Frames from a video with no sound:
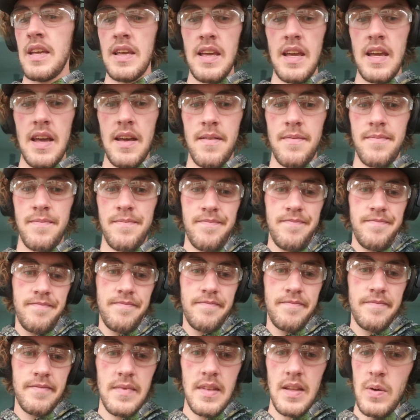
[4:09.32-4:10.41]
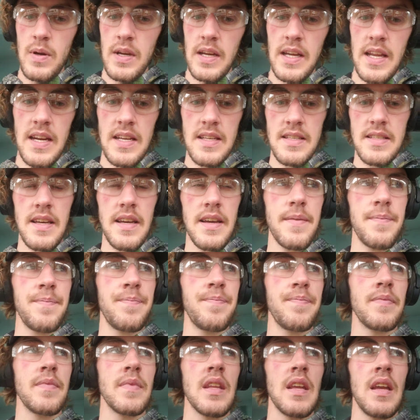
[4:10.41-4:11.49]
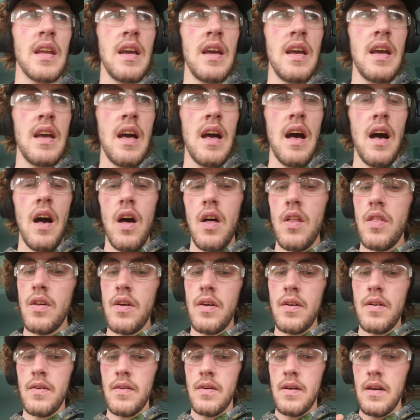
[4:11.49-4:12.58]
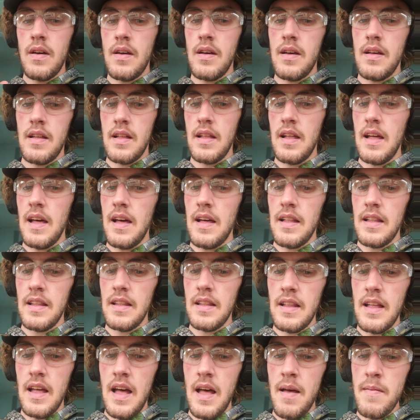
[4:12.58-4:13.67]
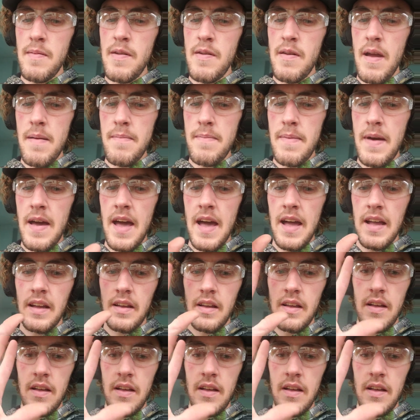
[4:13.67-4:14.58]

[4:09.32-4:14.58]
yeah, what can I say? Although, I'll be right back.